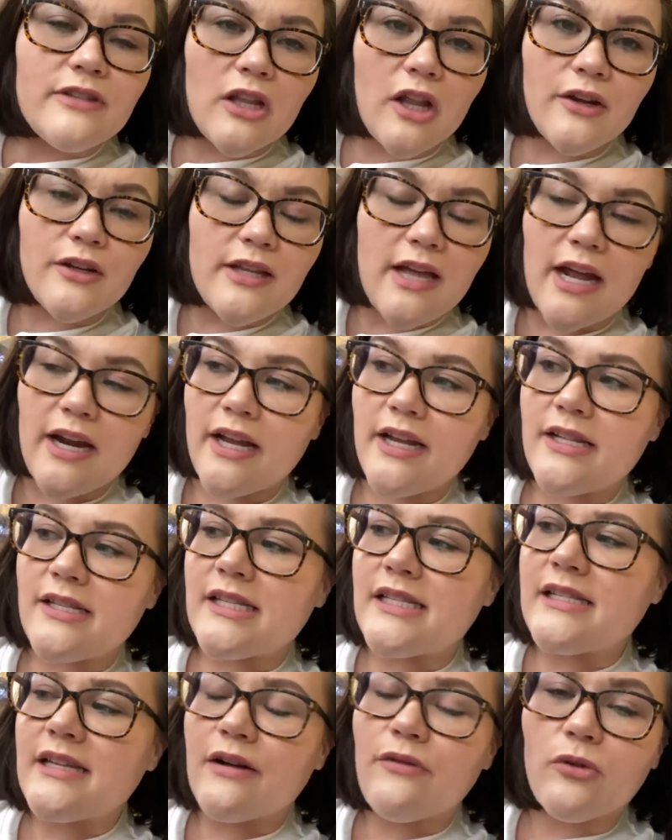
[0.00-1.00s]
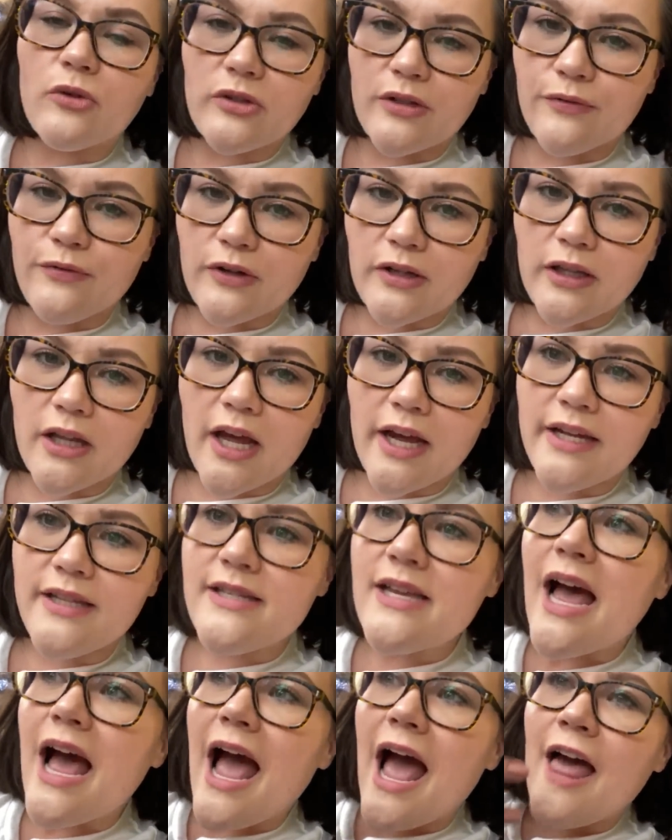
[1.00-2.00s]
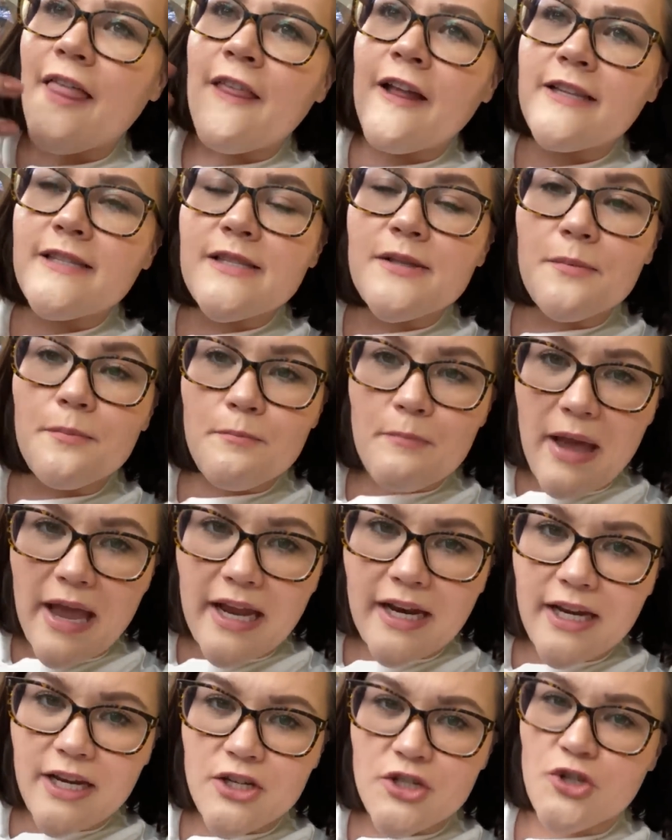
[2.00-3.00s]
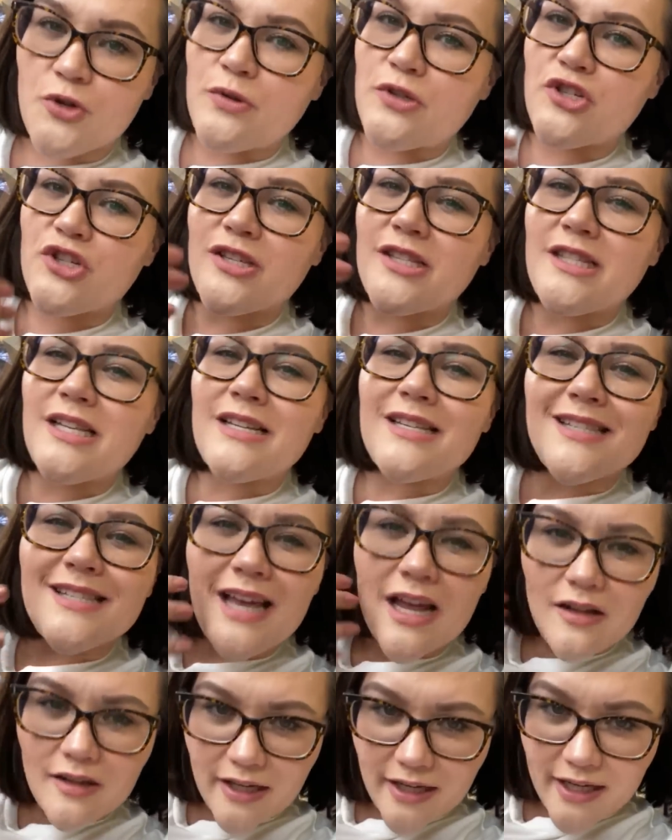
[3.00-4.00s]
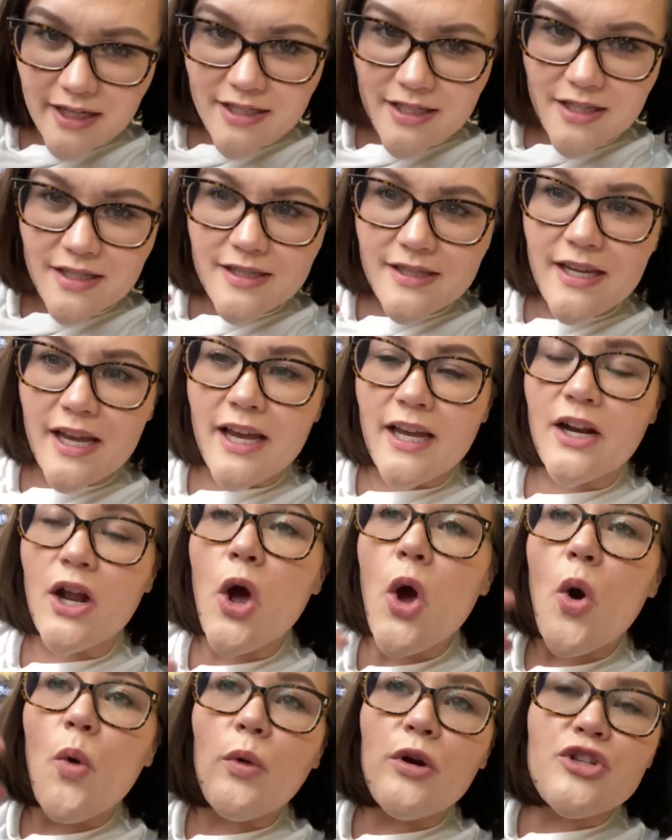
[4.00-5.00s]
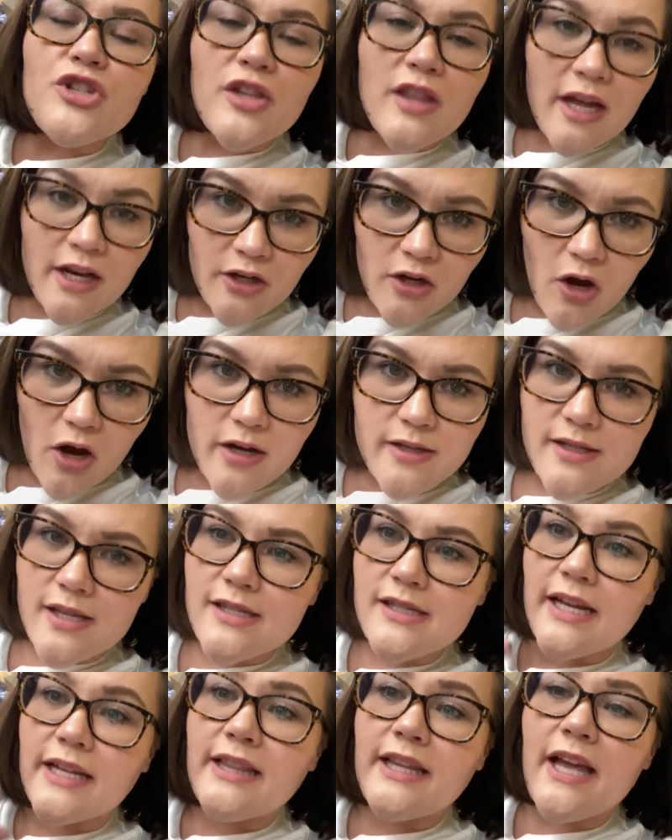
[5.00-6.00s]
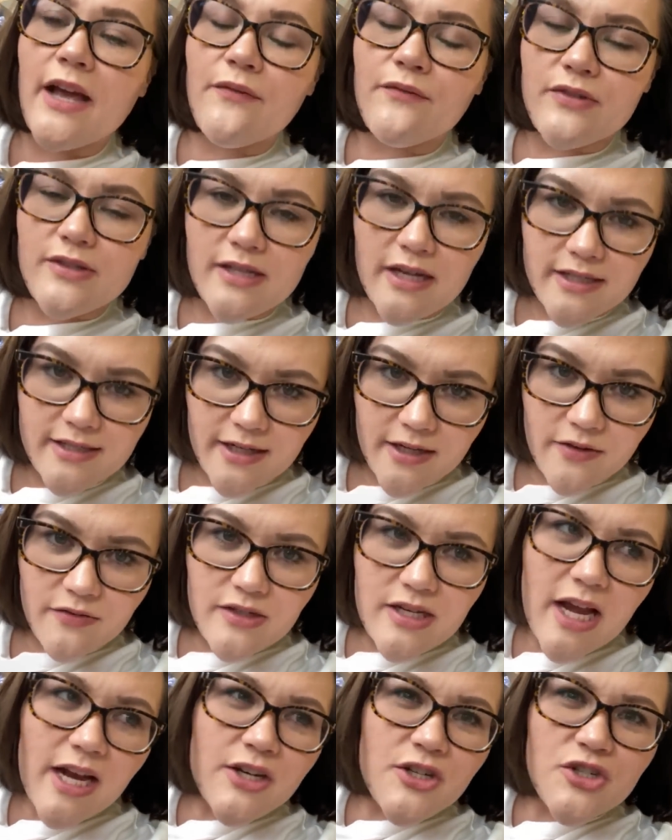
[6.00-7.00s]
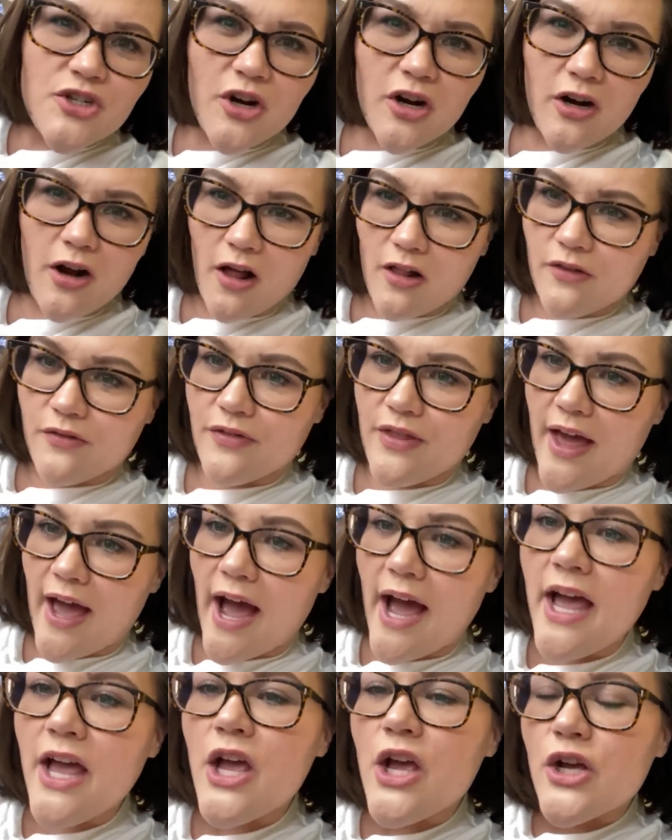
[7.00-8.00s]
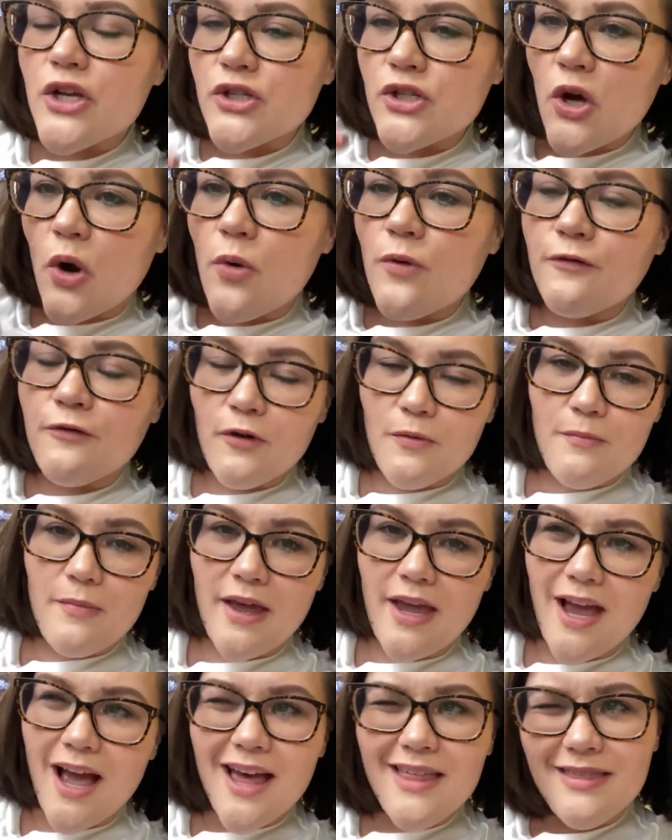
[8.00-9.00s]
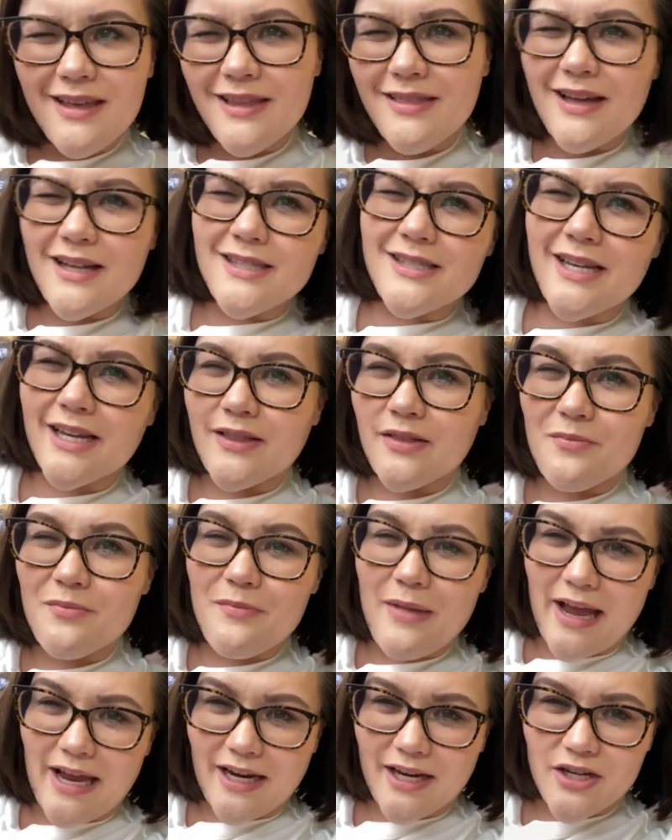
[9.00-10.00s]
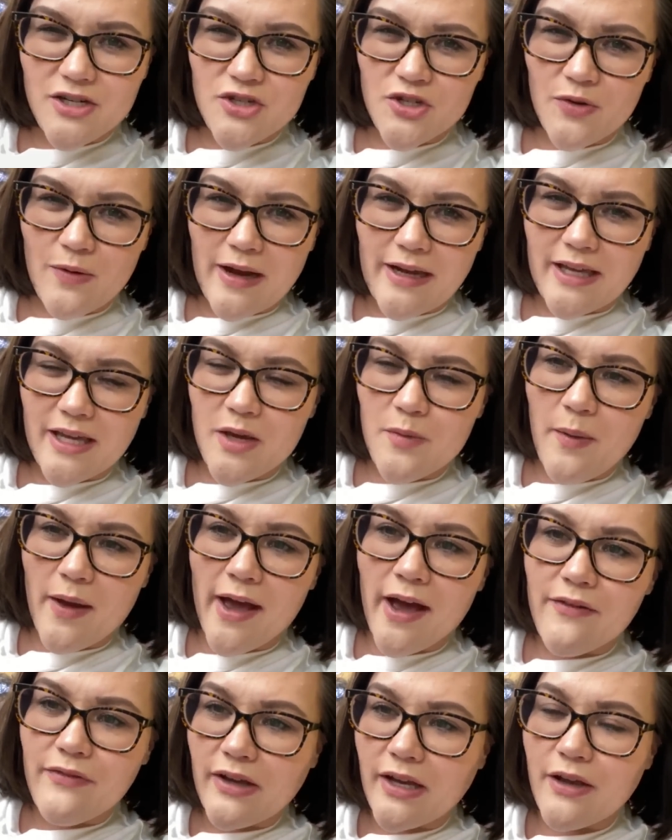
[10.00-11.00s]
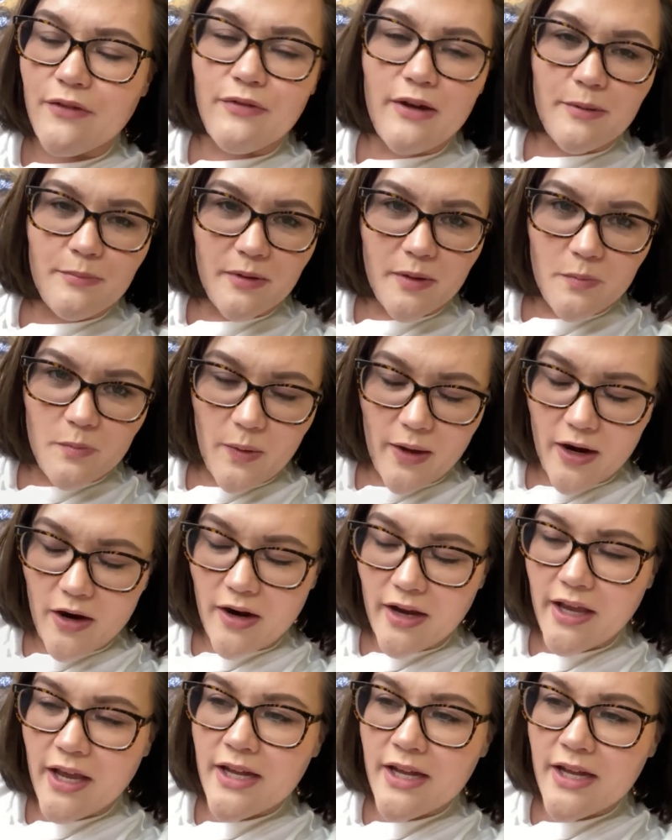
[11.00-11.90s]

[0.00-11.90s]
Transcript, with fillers: looked at it in several different lights, and that's the main issue, is just the settling into the skin, which then causes like the emphasizing of texture and all of that. So for me, I think that's like the main issue I keep having if I'm comparing